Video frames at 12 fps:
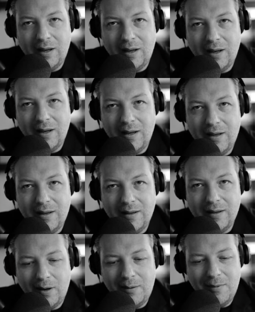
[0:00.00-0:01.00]
And
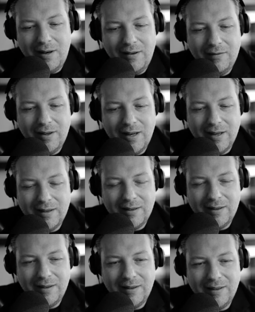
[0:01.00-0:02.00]
I believe
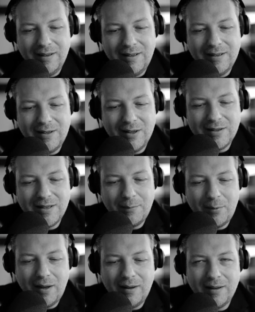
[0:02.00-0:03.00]
that is not
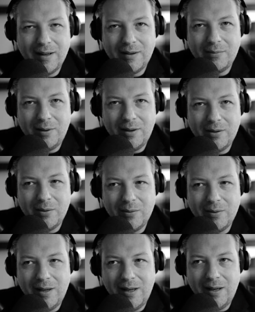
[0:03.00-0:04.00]
something that we
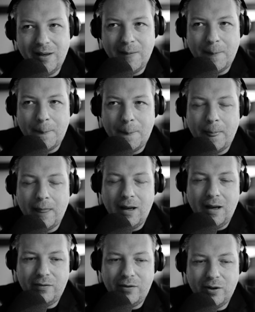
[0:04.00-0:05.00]
truly
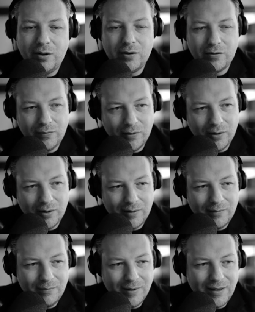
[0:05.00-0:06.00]
search for,
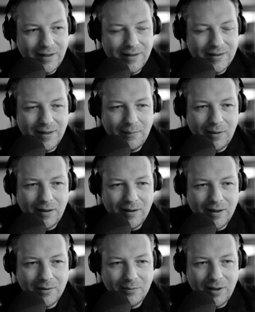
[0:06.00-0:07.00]
but it's something
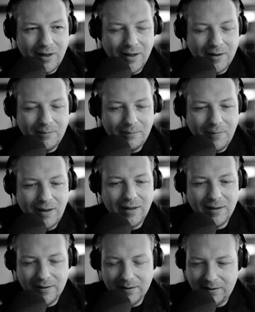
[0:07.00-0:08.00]
that we can
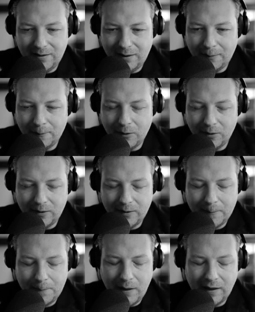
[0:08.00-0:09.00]
build
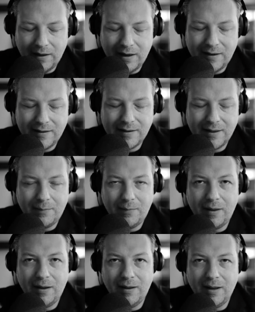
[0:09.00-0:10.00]
upon. And there is
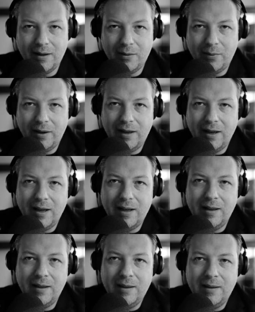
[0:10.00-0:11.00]
something that we
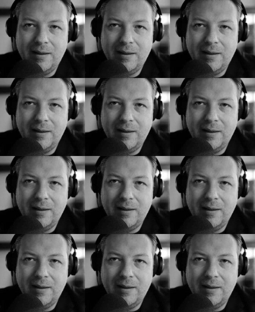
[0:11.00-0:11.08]
can